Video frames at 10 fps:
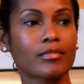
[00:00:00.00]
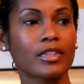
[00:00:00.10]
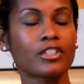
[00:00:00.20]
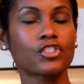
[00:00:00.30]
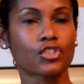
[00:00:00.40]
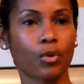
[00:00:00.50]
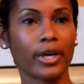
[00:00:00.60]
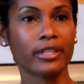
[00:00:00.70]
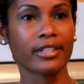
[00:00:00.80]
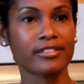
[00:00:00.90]

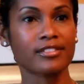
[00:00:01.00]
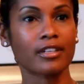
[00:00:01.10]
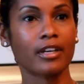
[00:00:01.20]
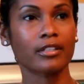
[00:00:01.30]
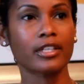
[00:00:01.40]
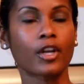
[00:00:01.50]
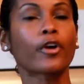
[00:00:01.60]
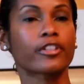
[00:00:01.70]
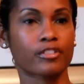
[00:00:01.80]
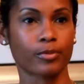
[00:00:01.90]
enjoyed unless an
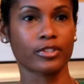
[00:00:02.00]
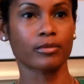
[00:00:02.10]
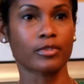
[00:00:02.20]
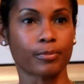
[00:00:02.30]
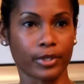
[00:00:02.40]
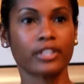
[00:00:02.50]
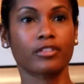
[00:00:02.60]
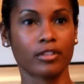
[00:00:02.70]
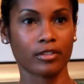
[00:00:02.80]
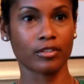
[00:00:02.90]
artist were to bring it
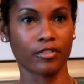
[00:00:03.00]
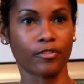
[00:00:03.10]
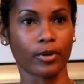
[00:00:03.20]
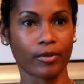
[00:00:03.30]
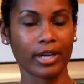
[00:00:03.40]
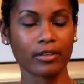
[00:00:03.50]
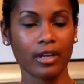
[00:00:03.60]
to the foreground.